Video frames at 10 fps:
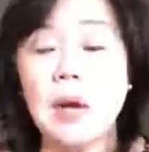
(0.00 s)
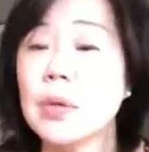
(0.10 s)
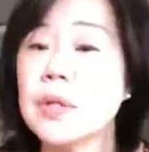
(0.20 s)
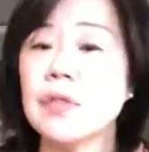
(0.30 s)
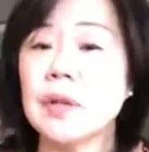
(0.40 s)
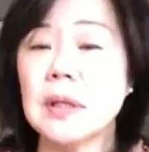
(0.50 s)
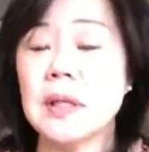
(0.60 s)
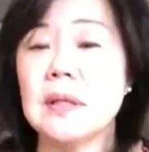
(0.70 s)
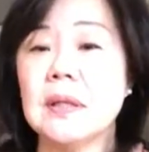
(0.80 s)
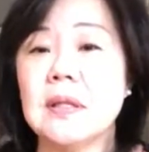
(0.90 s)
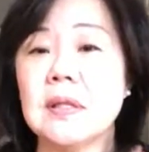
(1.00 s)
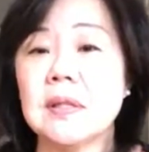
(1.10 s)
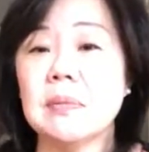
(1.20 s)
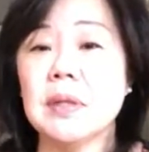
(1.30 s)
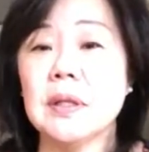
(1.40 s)
always felt like the
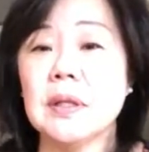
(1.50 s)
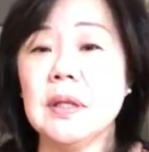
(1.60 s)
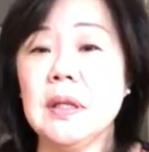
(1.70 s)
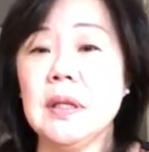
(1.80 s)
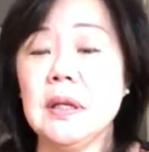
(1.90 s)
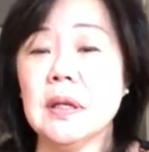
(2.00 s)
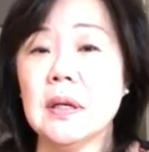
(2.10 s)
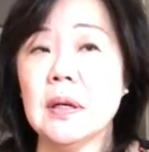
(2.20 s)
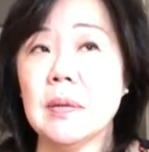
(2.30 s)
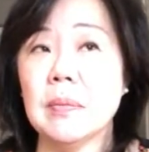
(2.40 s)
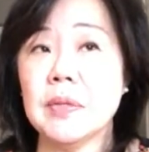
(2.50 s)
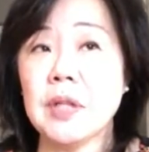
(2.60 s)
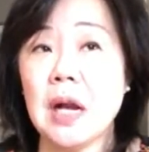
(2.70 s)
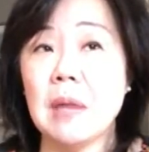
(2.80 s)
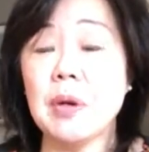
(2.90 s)
disability
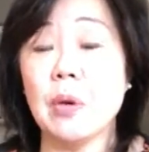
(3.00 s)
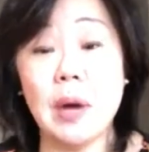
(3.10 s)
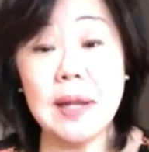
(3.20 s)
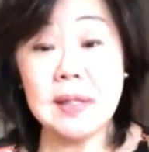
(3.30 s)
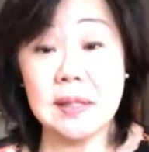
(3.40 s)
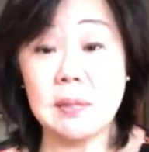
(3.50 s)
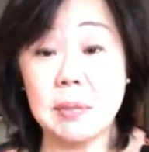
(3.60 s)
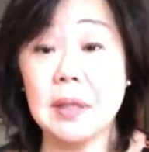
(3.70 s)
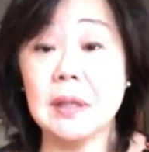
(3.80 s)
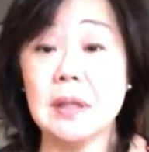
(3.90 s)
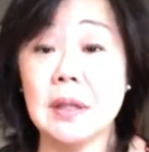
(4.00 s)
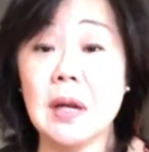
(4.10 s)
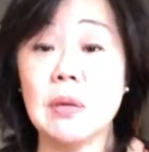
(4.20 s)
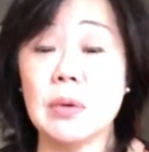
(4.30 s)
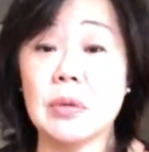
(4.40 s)
topic or accessibility,
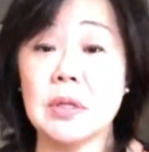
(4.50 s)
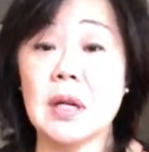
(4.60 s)
now we're